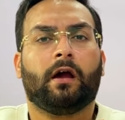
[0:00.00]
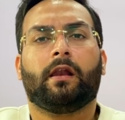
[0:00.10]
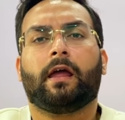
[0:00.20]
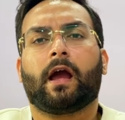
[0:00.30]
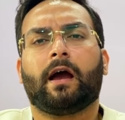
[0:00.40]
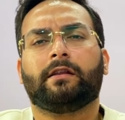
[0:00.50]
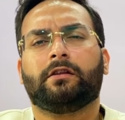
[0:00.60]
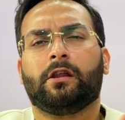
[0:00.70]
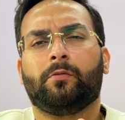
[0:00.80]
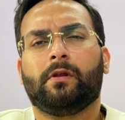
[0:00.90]
like either
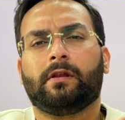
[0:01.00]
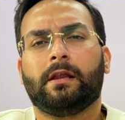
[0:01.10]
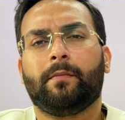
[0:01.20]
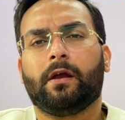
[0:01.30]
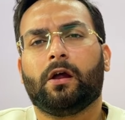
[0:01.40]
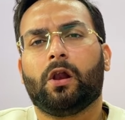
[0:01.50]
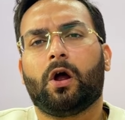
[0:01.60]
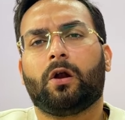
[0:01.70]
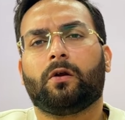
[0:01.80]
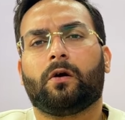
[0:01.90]
they'll be sleeping a
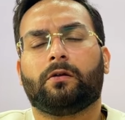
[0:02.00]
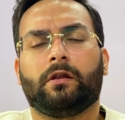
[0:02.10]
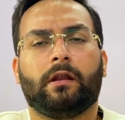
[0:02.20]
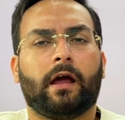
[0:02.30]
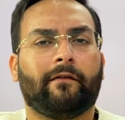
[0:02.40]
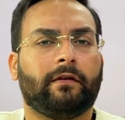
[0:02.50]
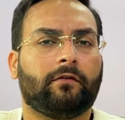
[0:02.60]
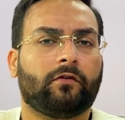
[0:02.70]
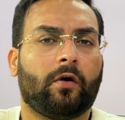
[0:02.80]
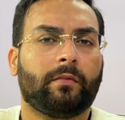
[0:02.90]
lot or they'll have
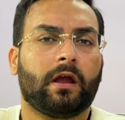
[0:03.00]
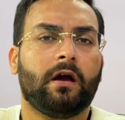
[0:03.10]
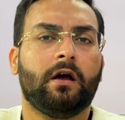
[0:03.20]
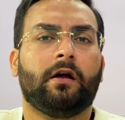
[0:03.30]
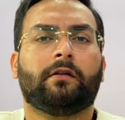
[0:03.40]
insomnia.